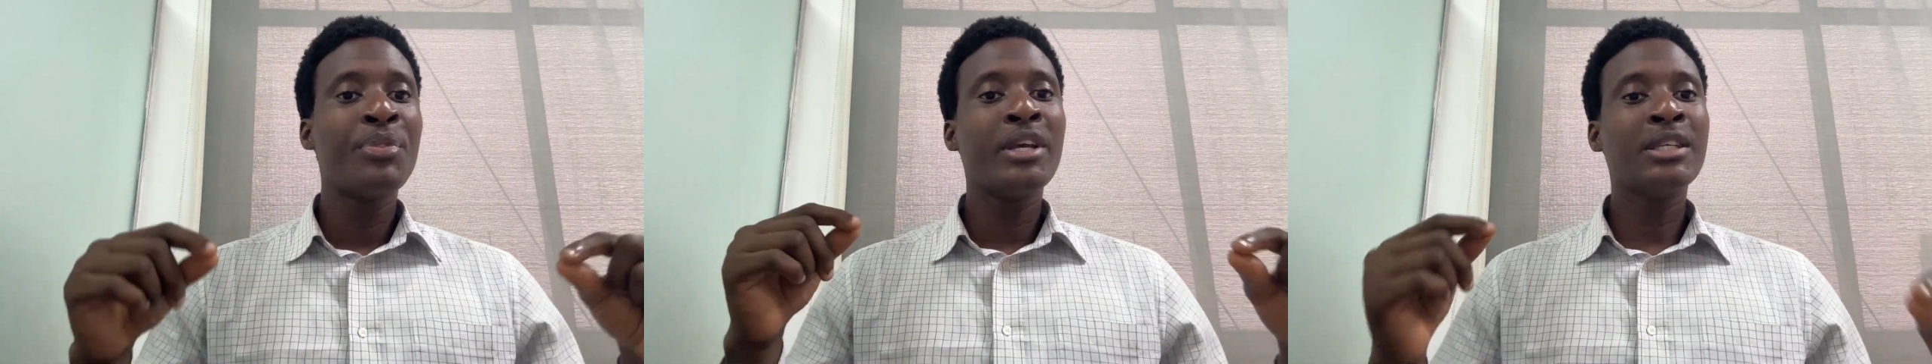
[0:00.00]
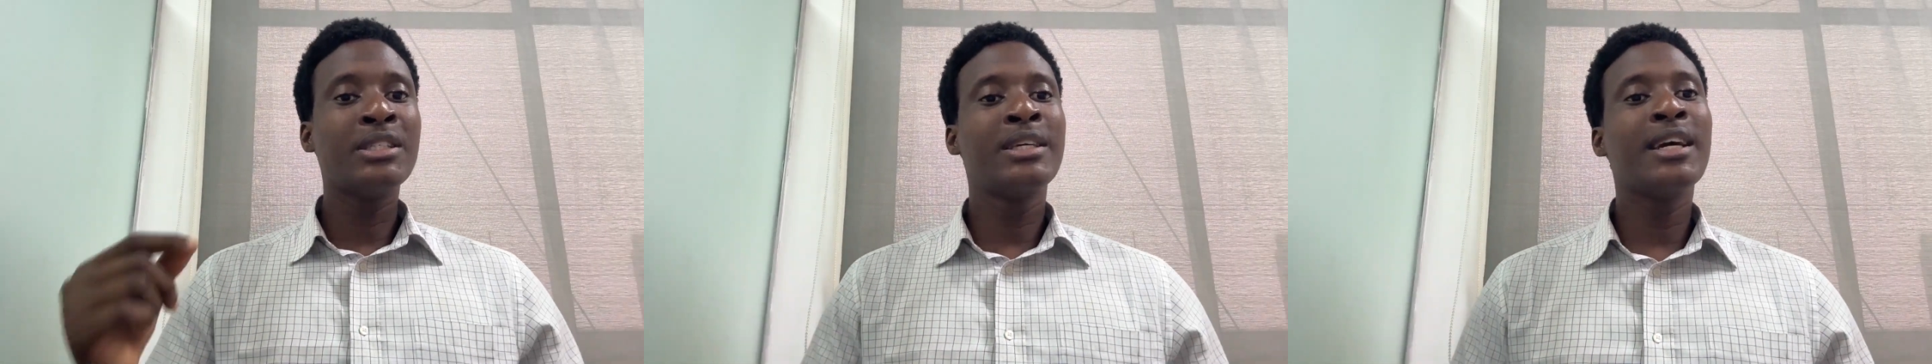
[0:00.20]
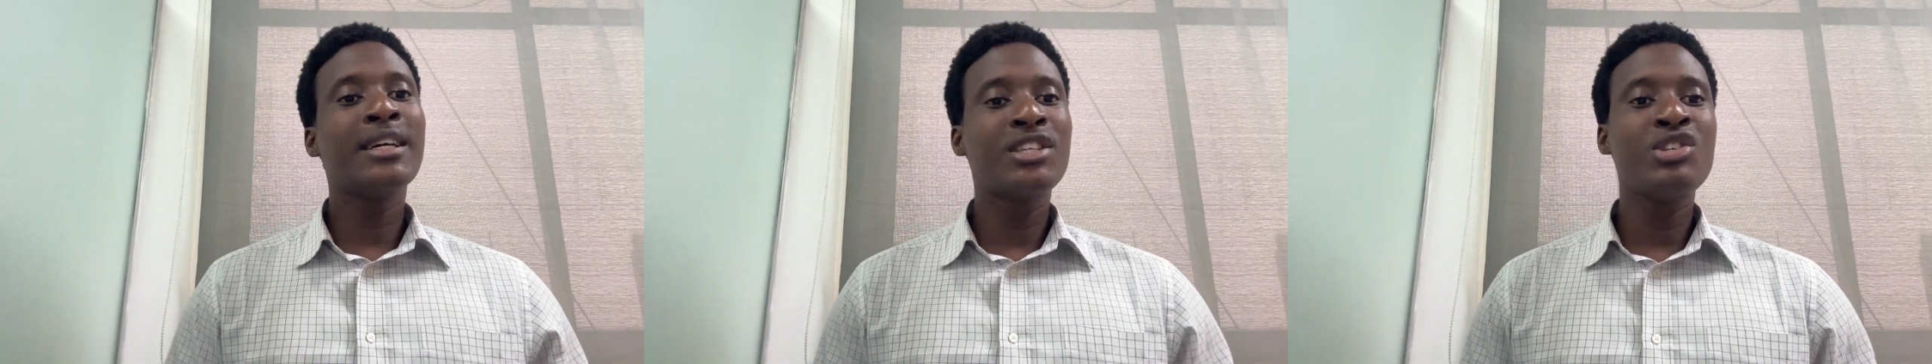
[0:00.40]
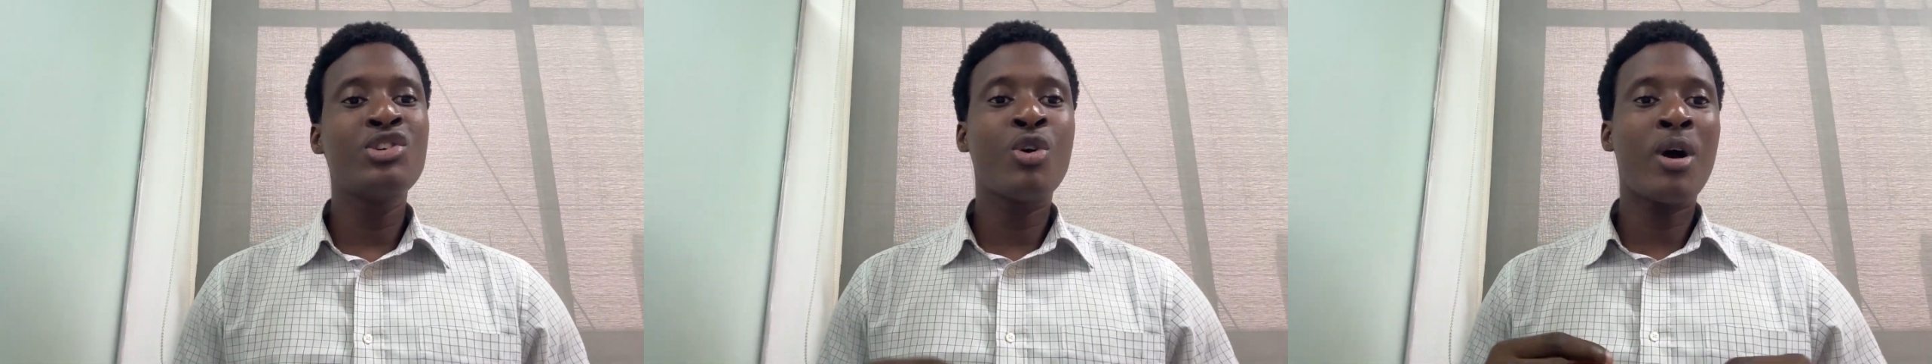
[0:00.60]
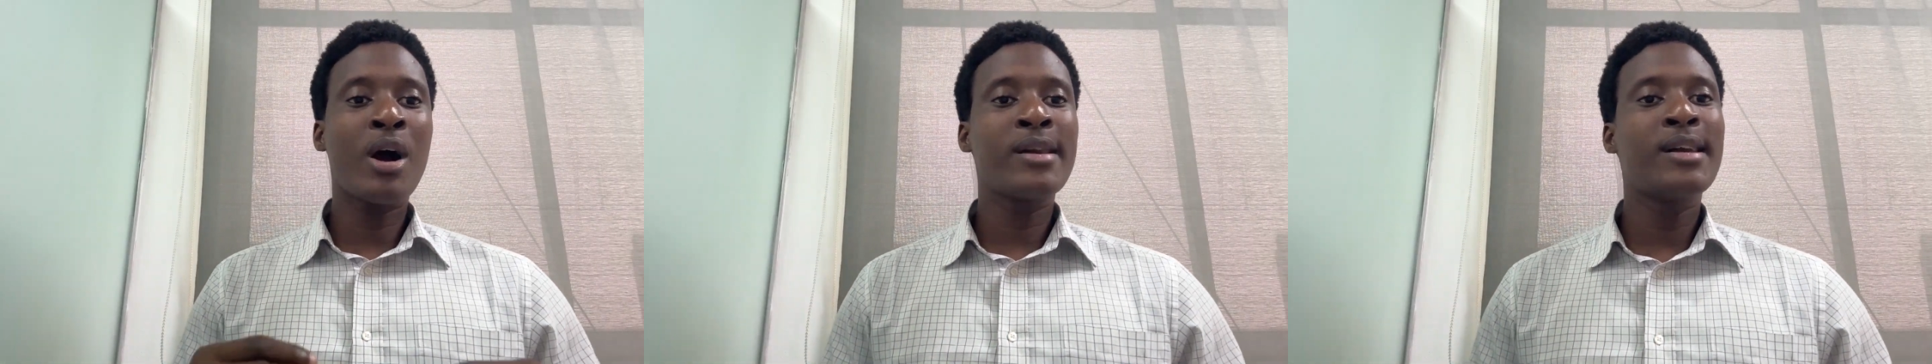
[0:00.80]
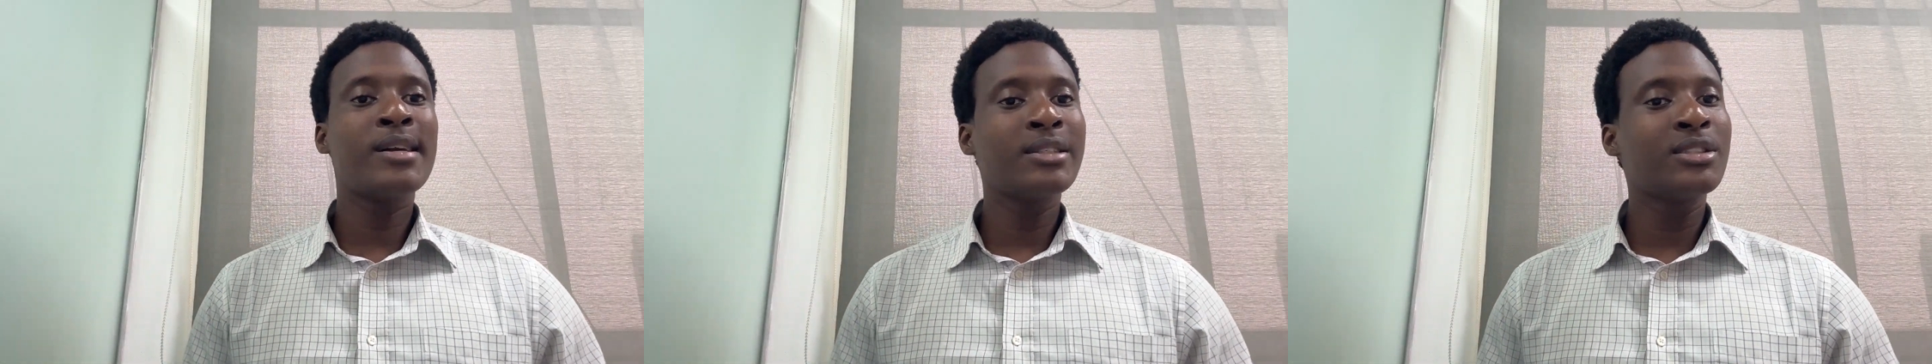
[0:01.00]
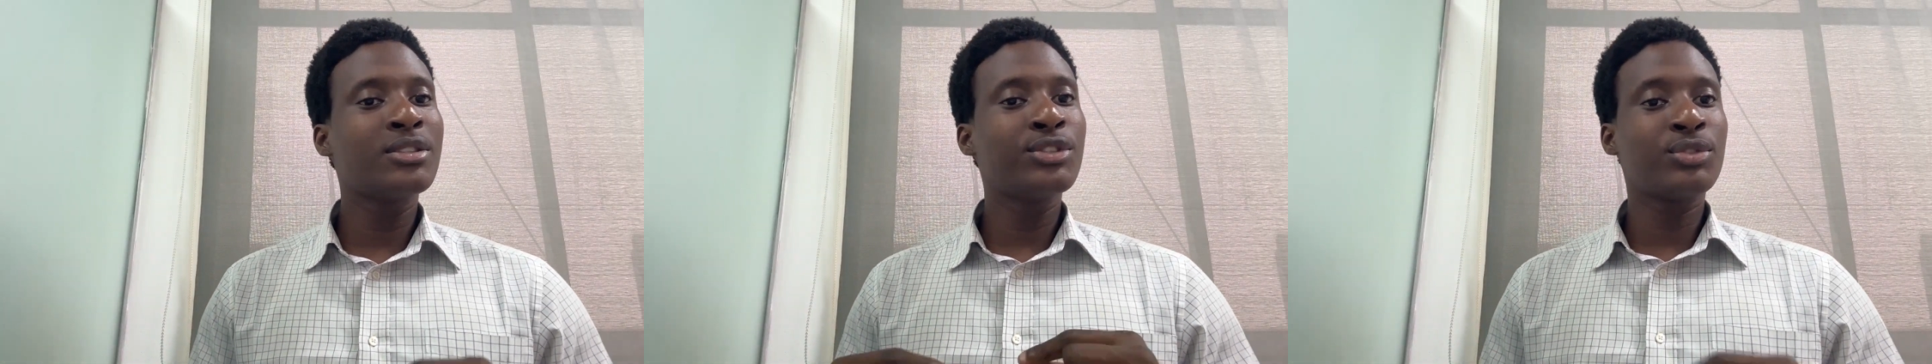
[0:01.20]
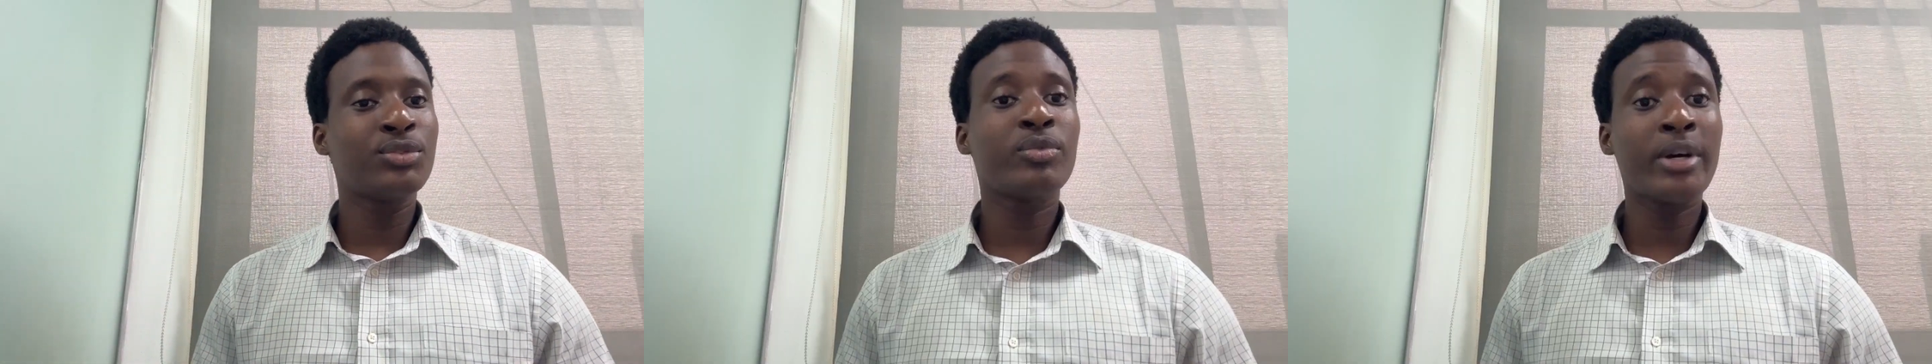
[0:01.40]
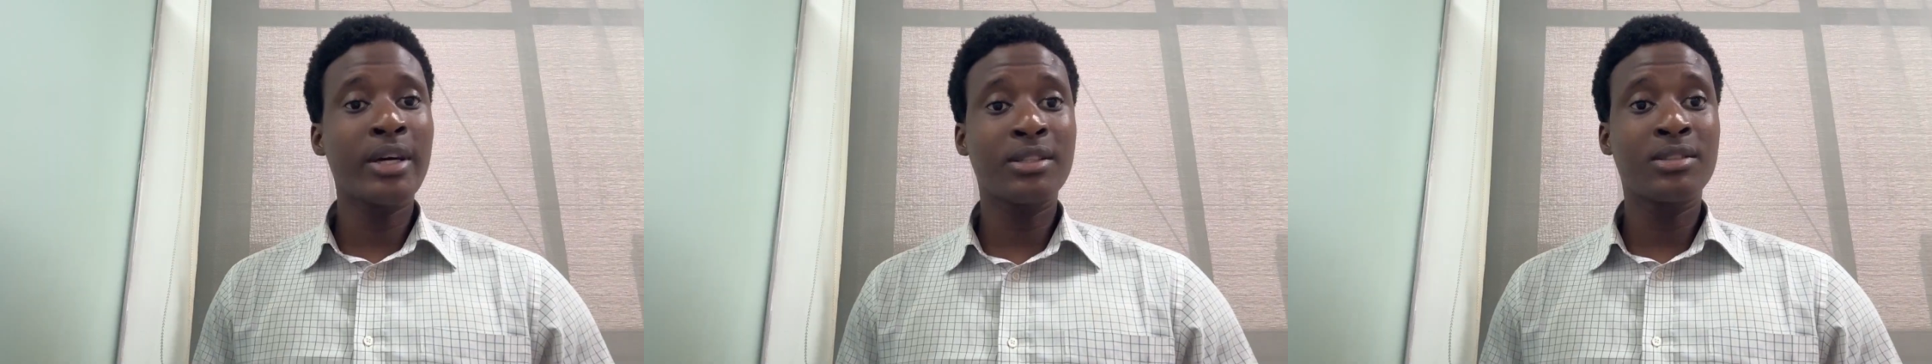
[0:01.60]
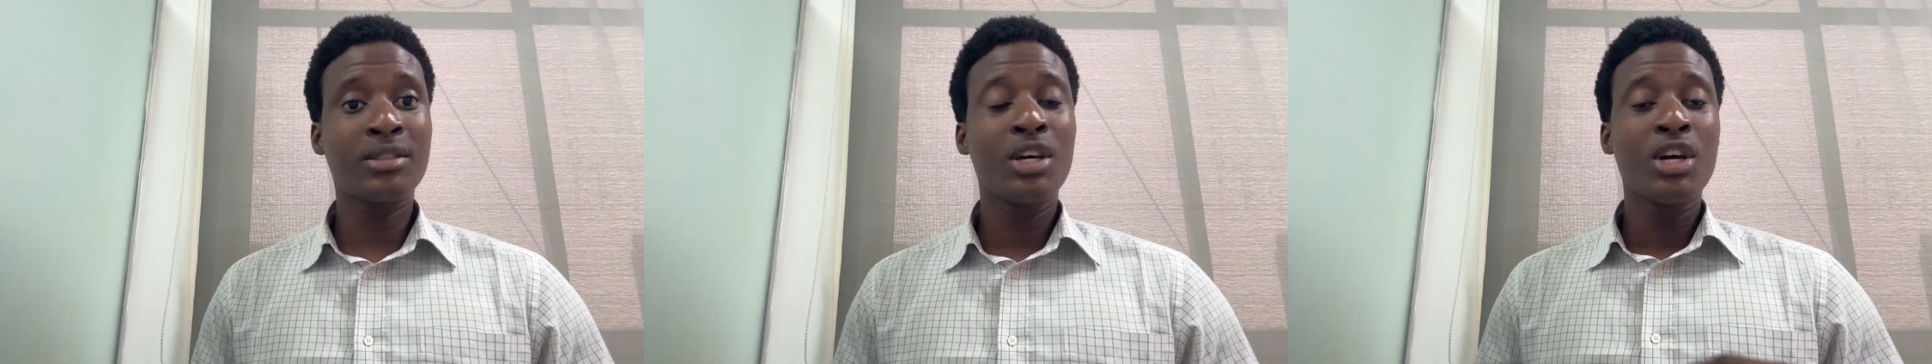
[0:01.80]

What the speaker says: is getting your analysis right.